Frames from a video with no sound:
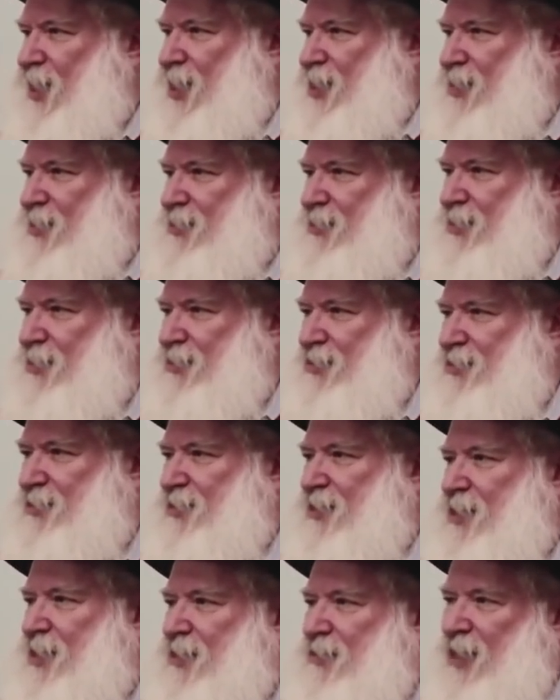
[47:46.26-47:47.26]
they
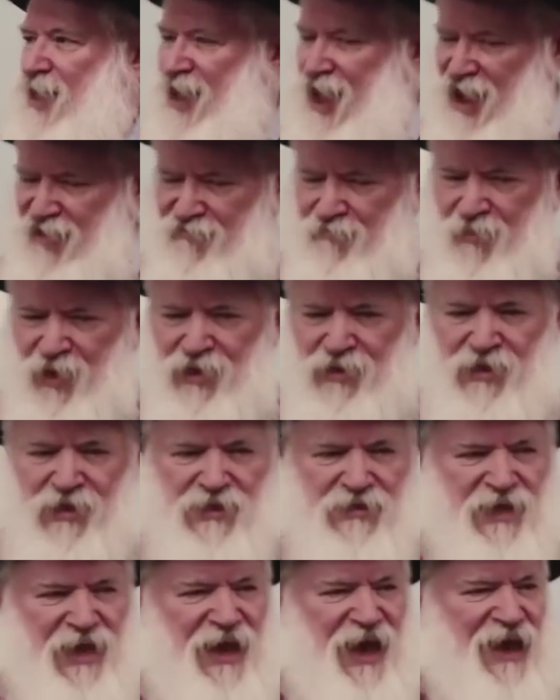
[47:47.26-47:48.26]
exist. They have
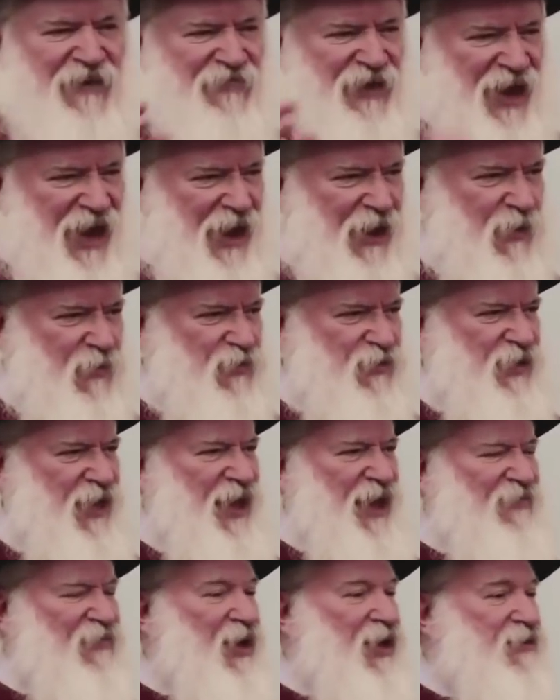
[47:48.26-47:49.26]
money, they have a house,
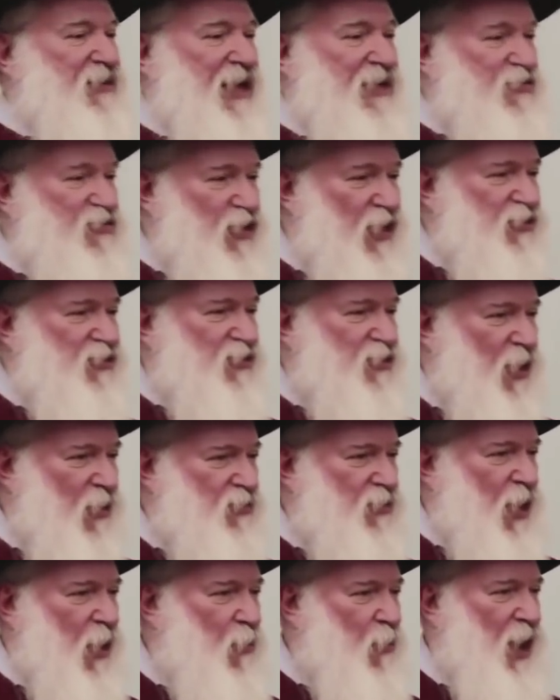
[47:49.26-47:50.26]
they have they just
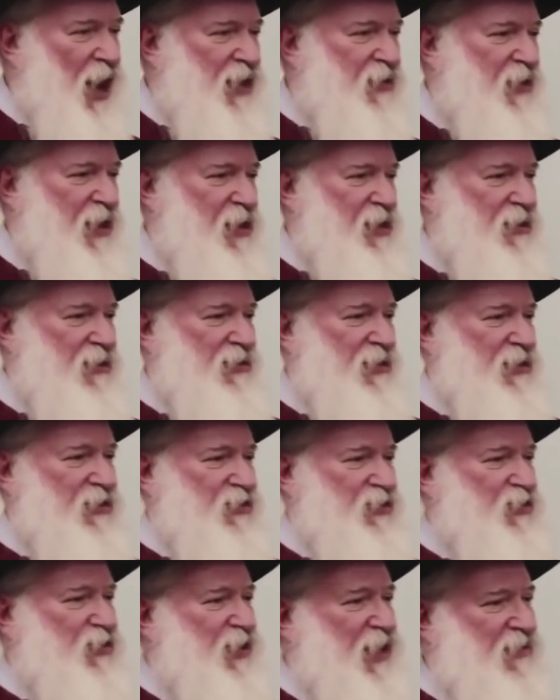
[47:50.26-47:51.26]
don't know why they
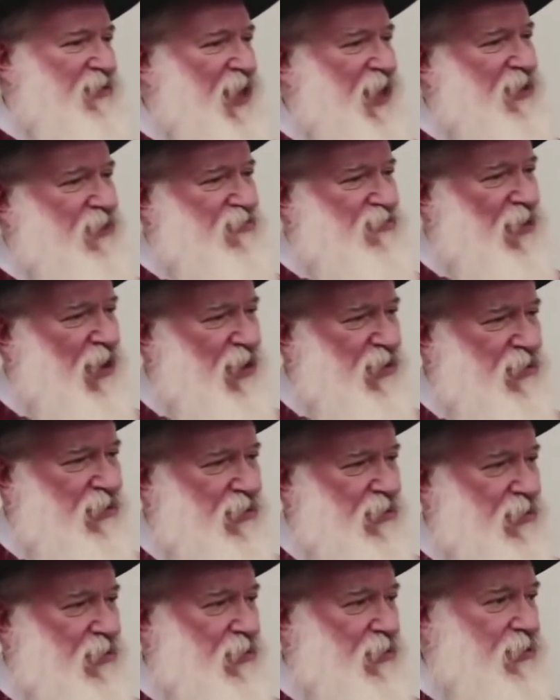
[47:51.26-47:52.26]
exist. Should they take
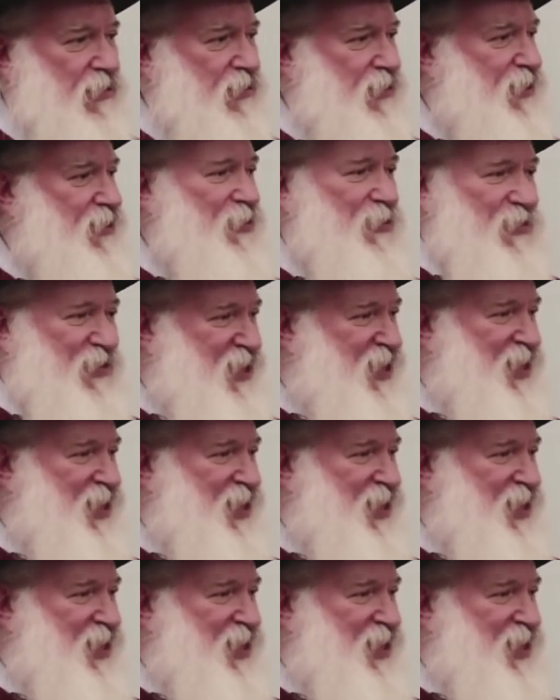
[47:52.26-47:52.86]
drugs? Are you